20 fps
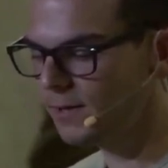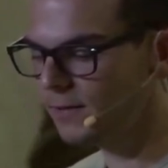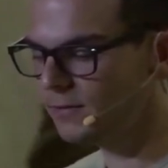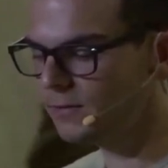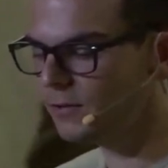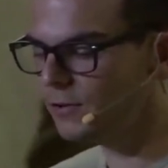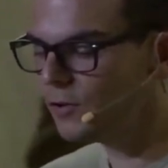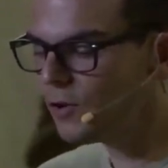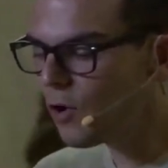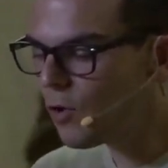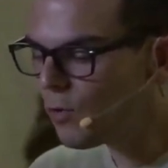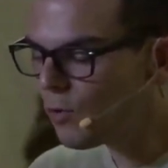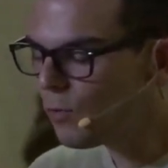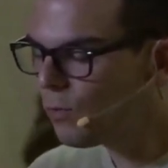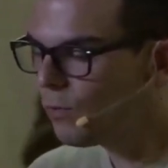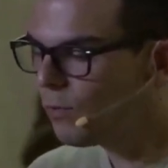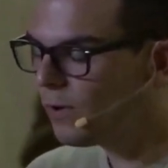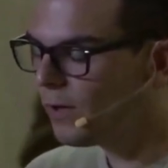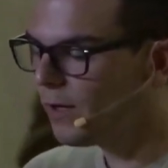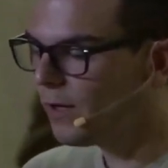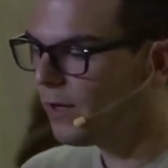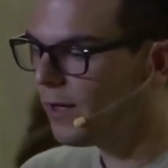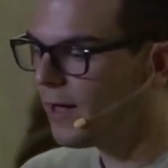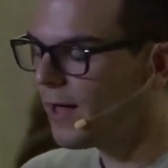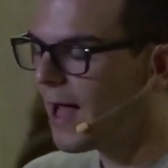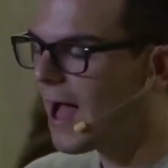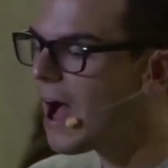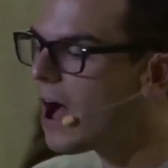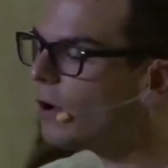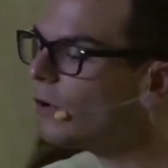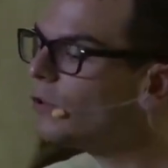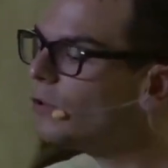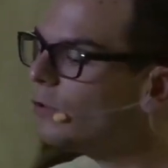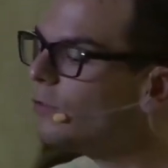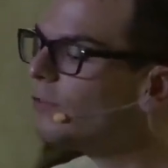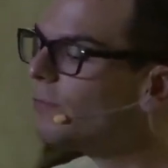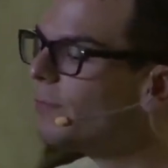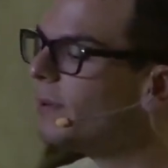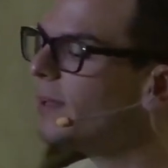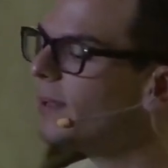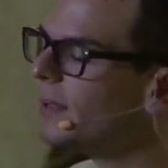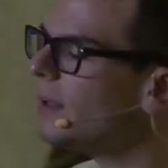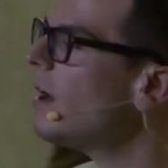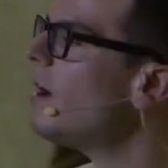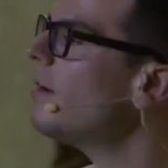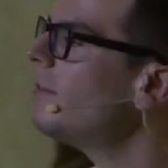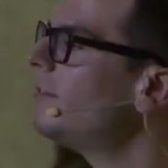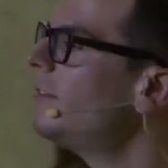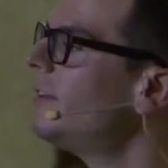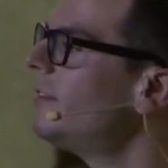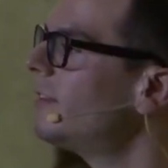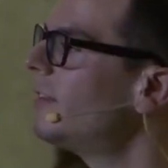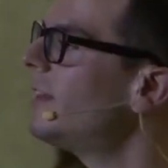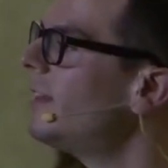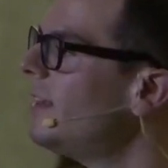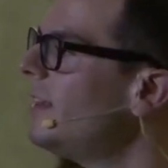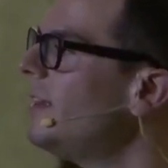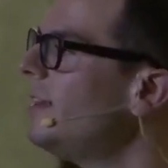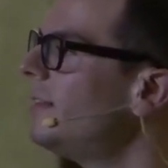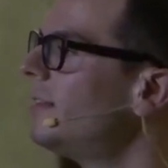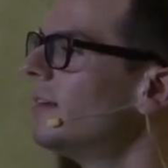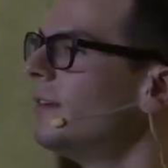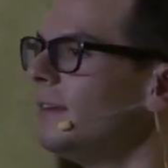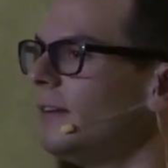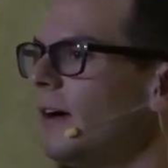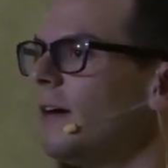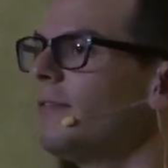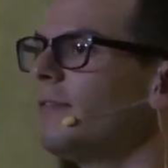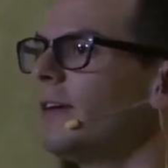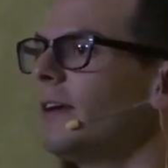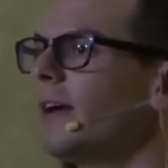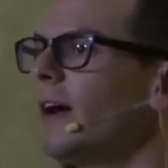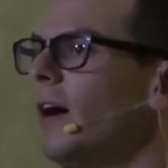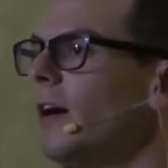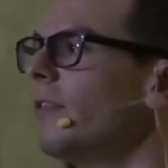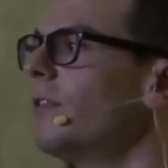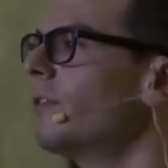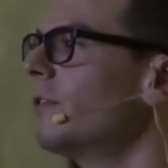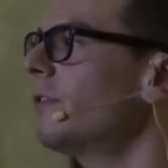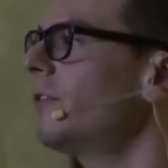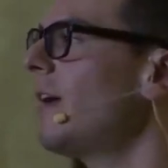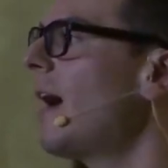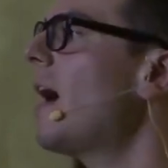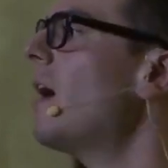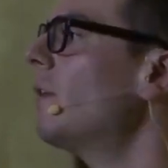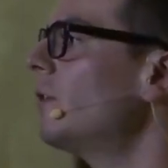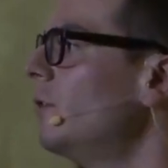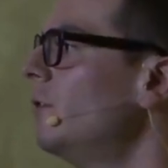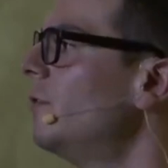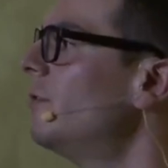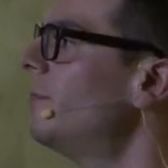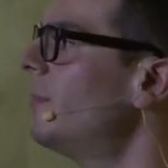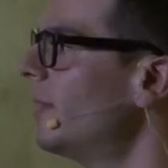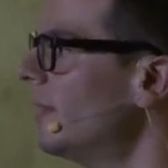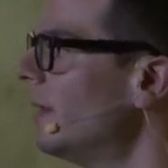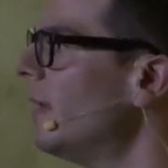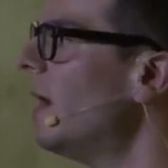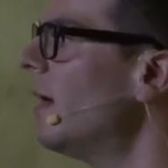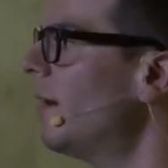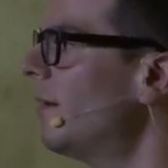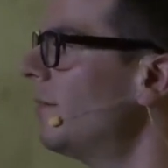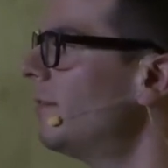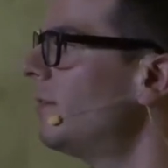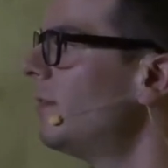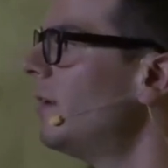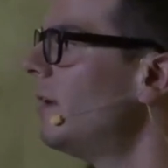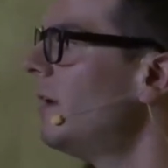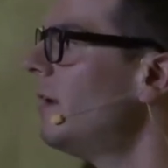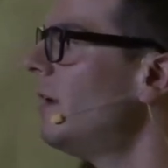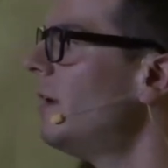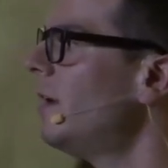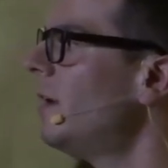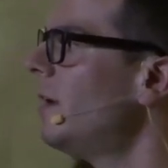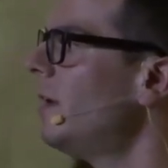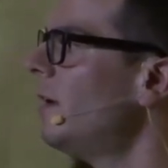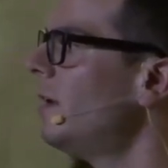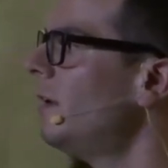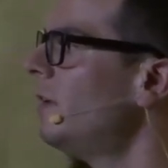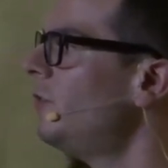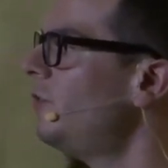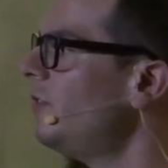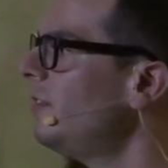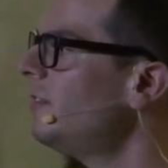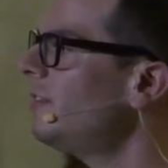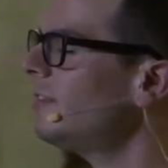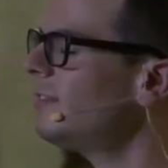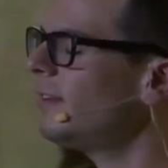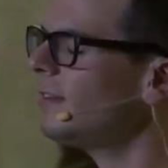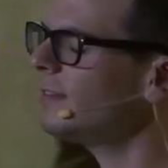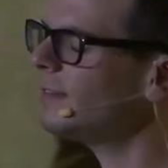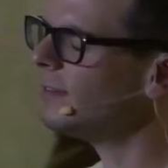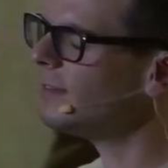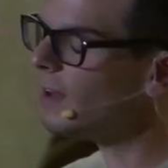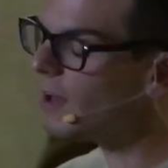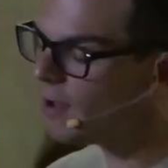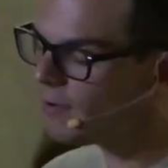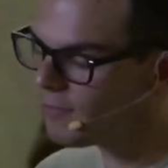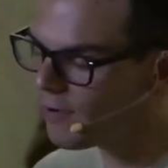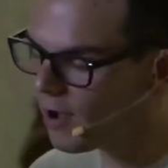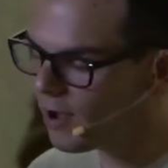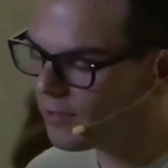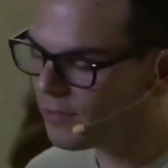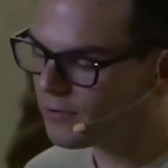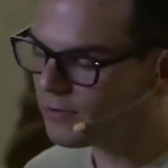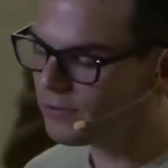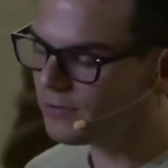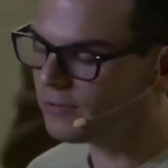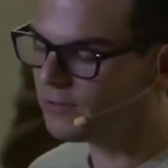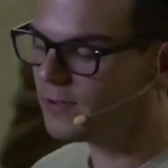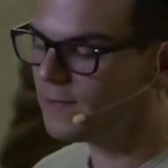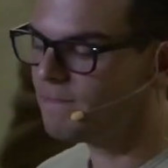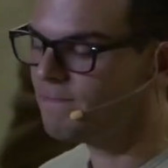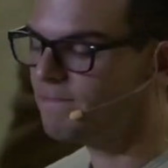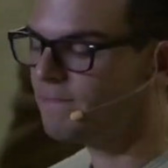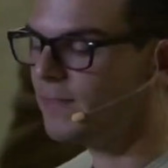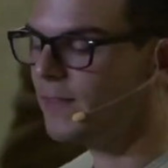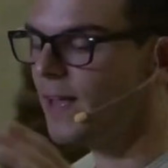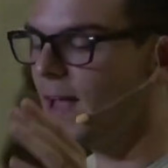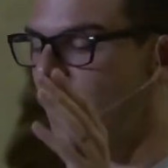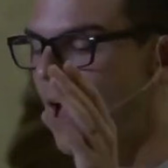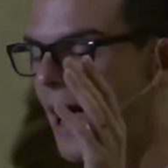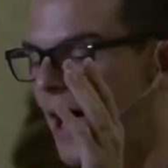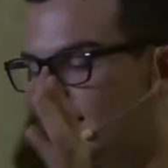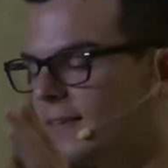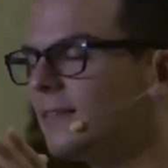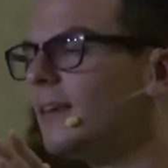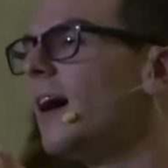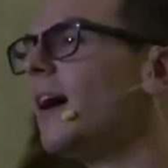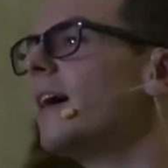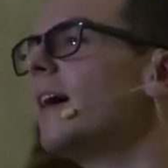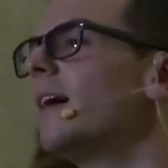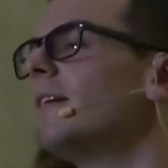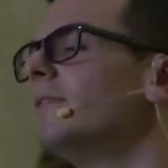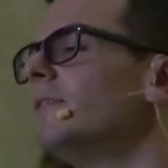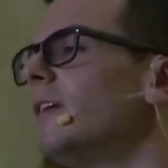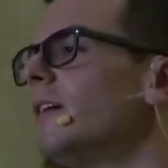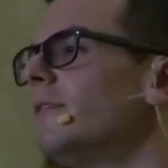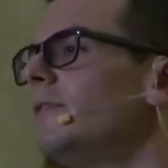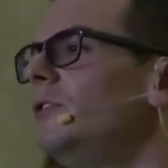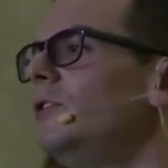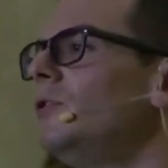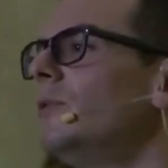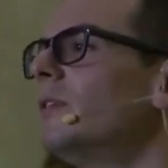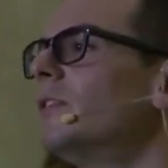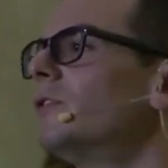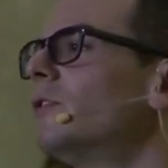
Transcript: To know how you've been loved is key to loving others how you've been loved. Jesus says, love others as I have loved you. And